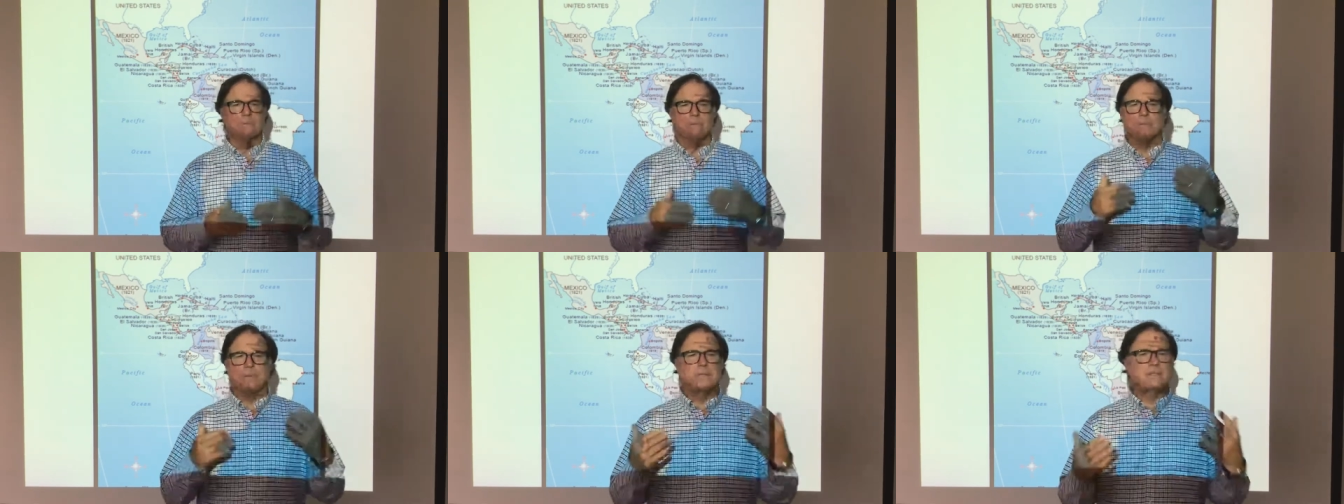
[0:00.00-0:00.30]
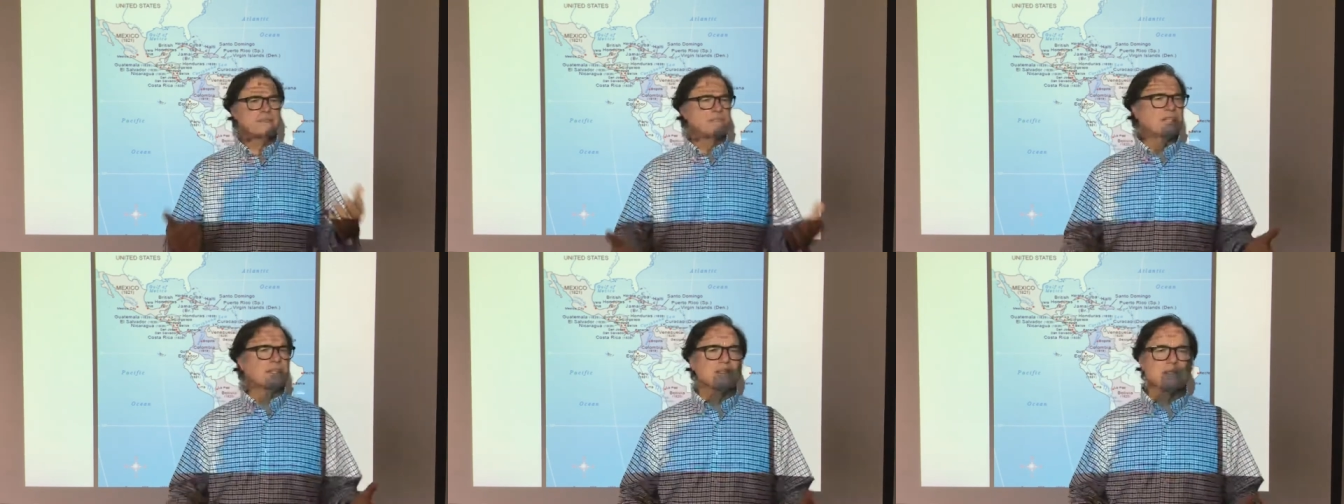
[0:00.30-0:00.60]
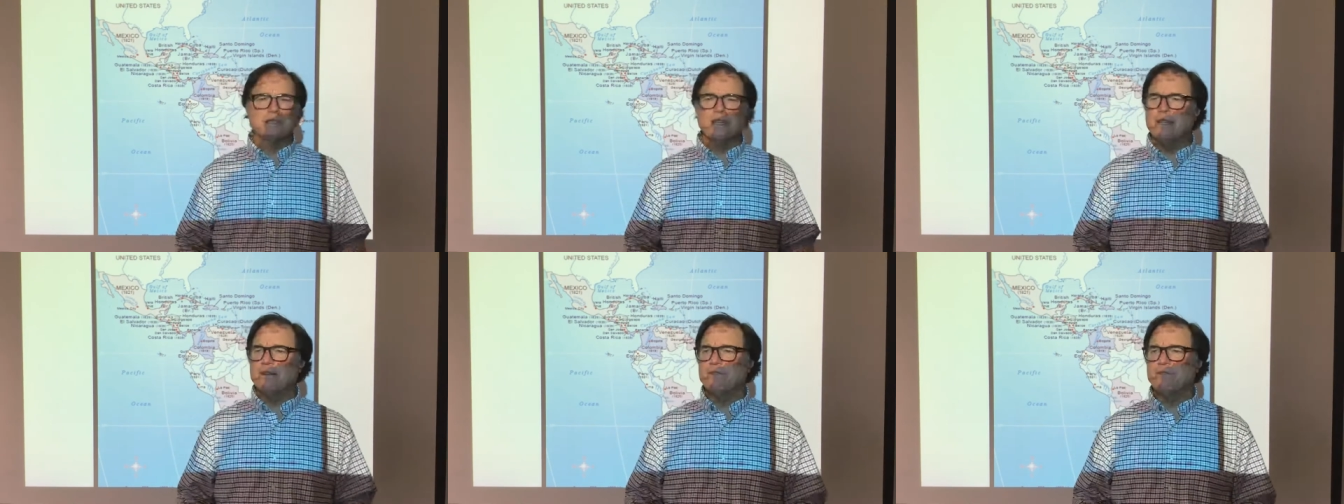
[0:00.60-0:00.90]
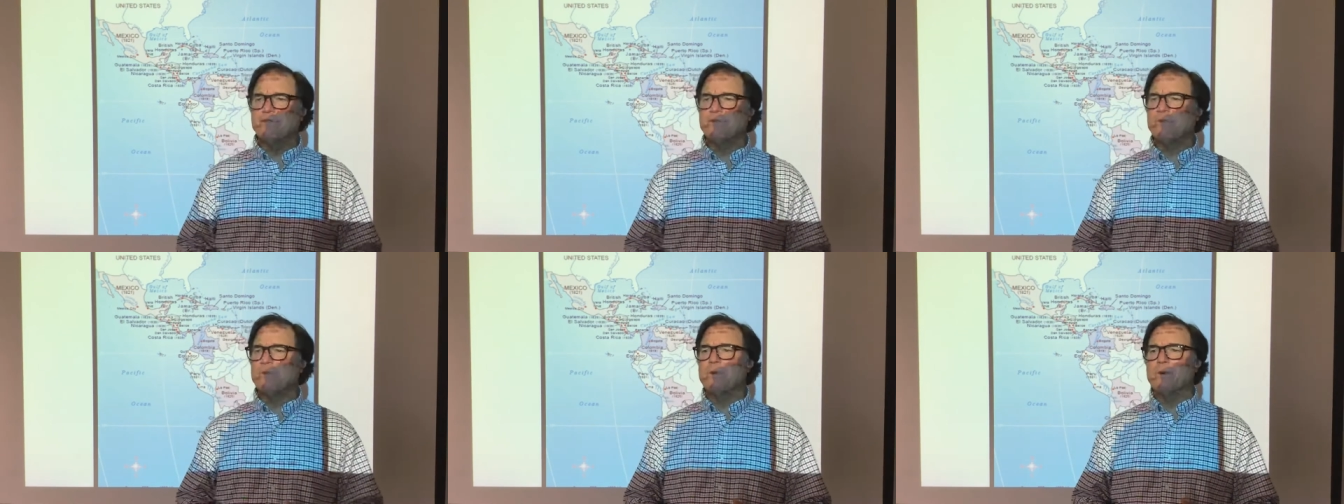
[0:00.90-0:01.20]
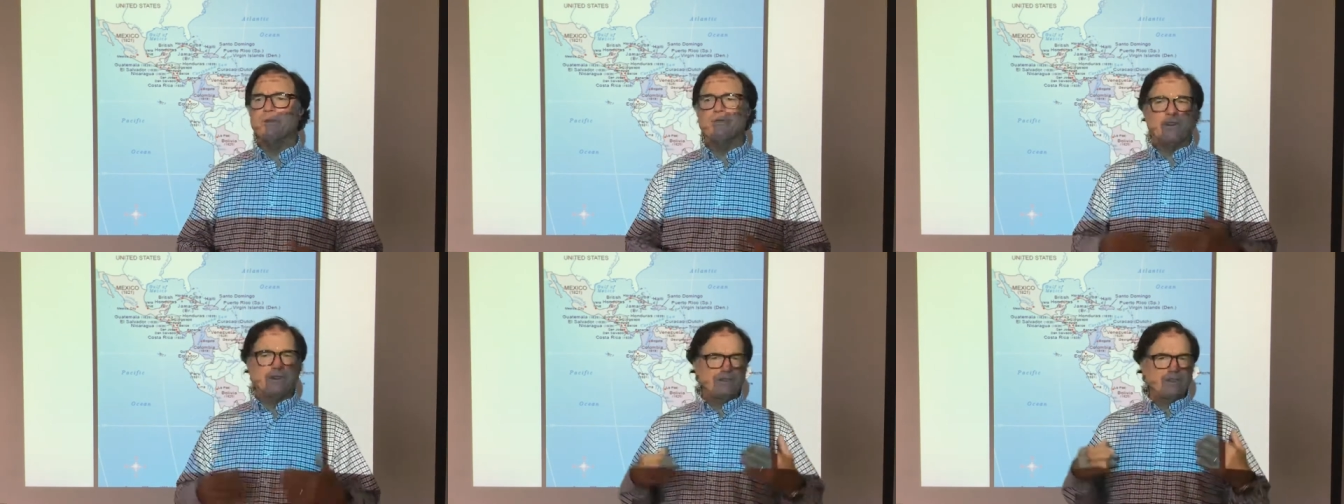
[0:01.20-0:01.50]
in the 16,
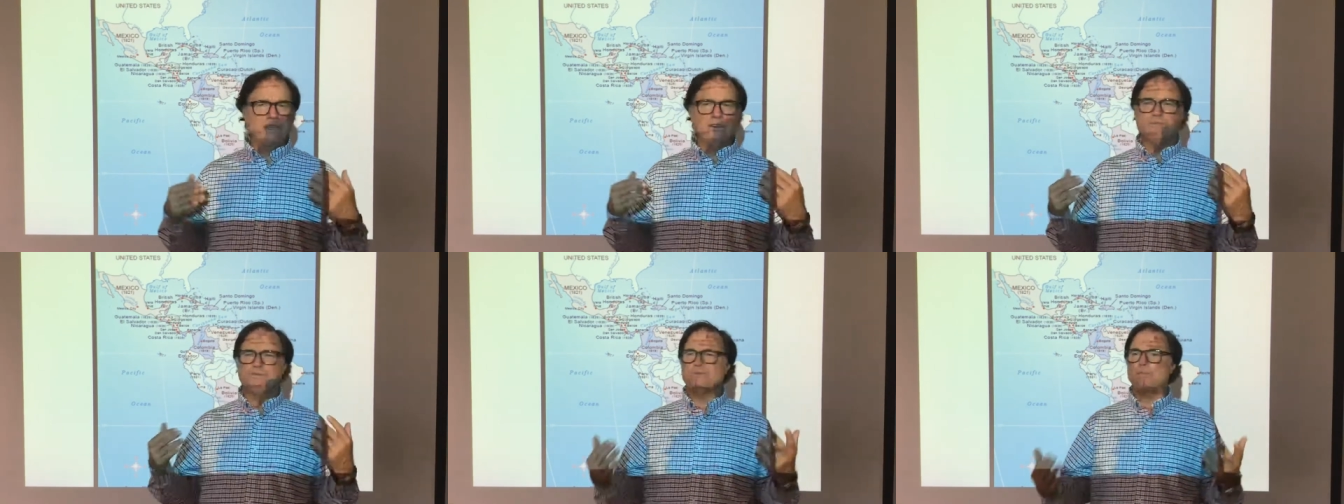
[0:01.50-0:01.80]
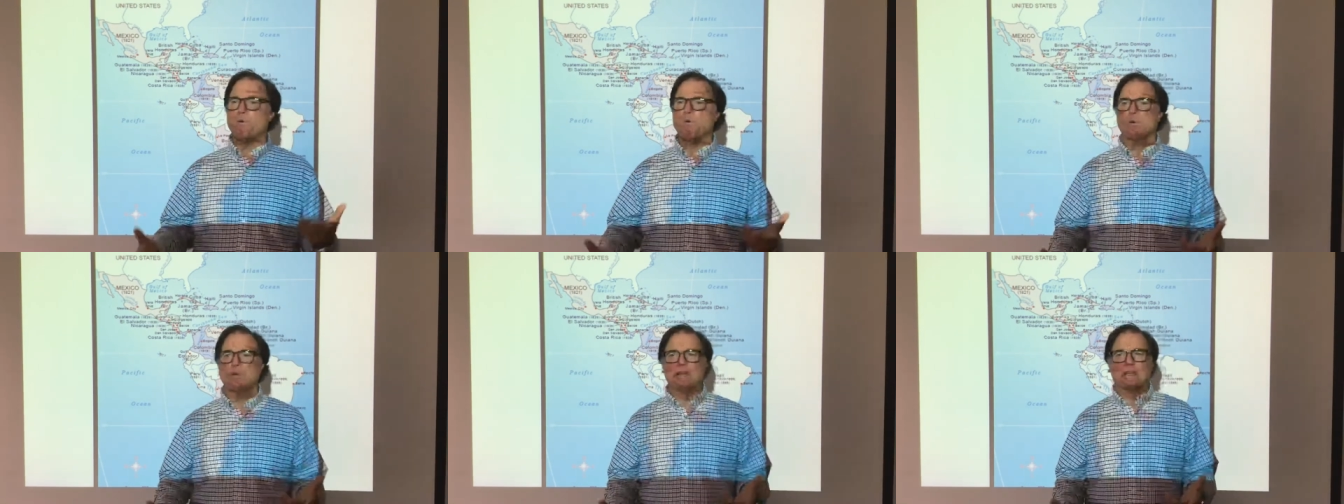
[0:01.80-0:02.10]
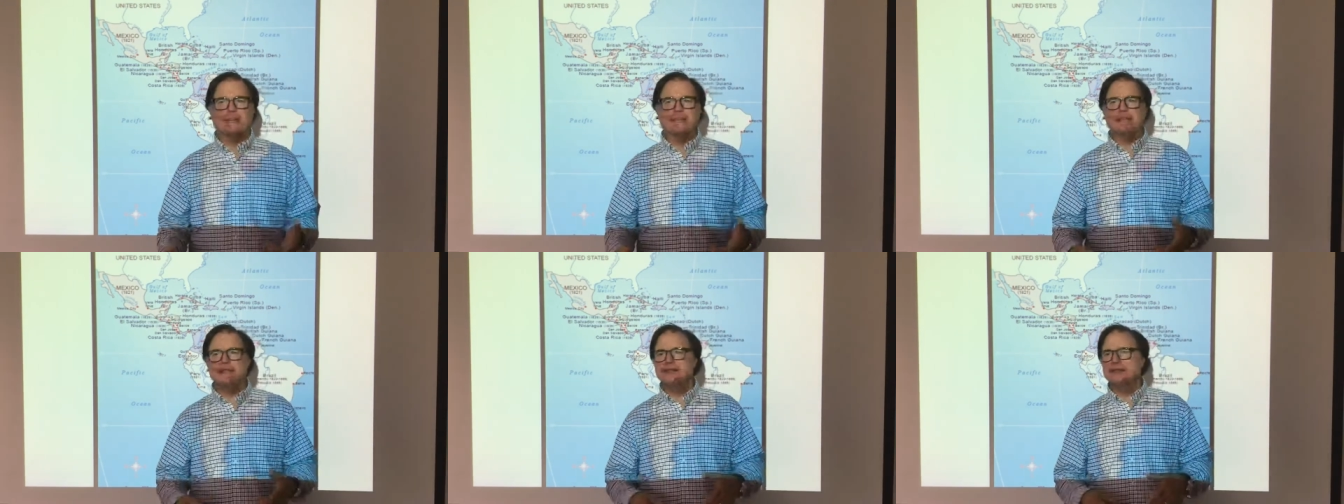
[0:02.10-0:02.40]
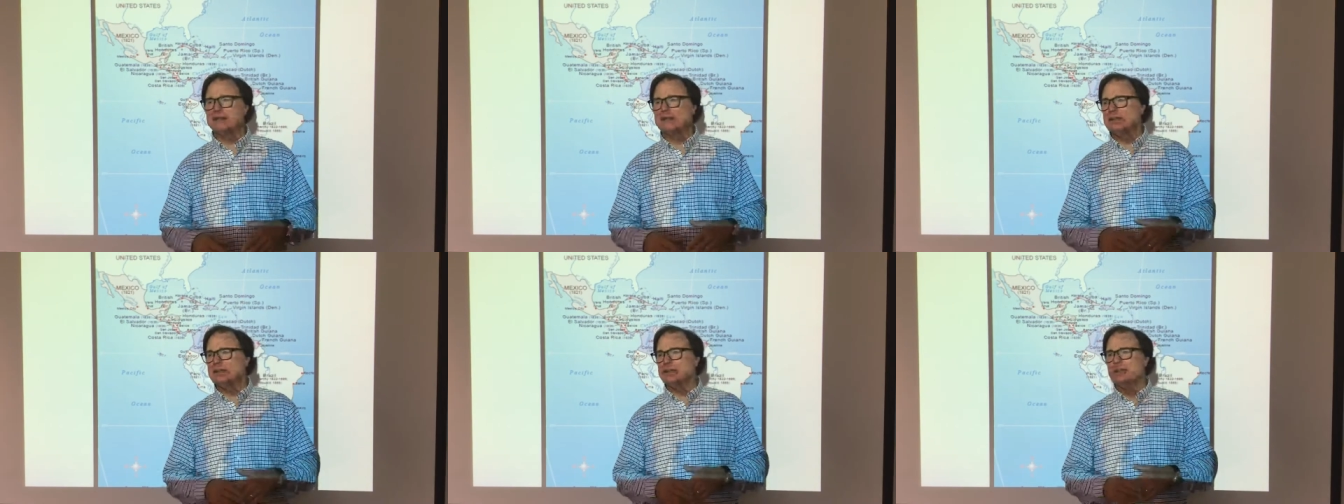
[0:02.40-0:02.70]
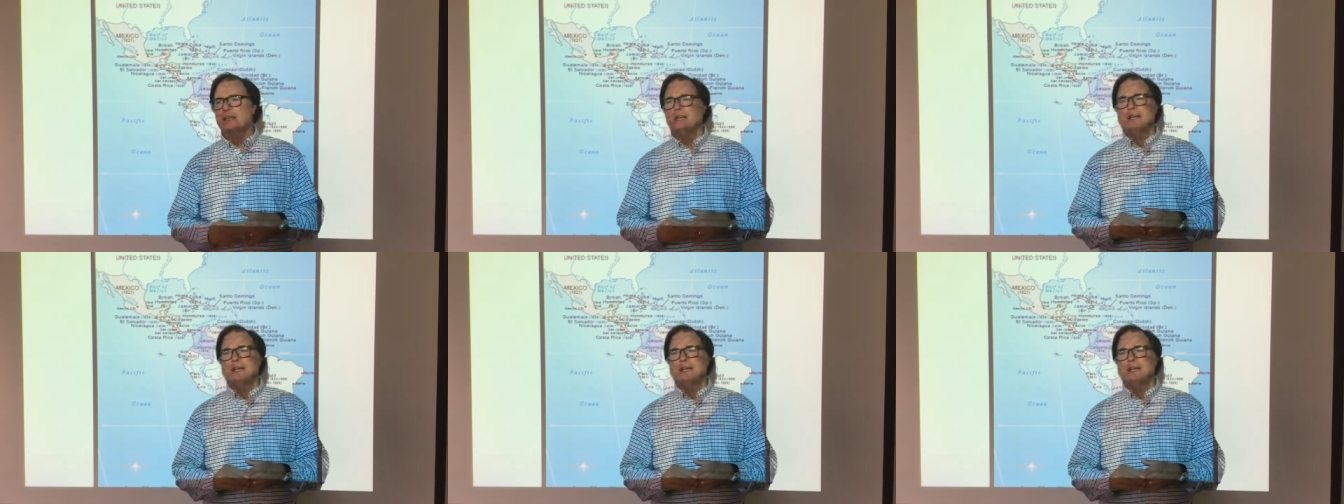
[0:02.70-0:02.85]
1540s and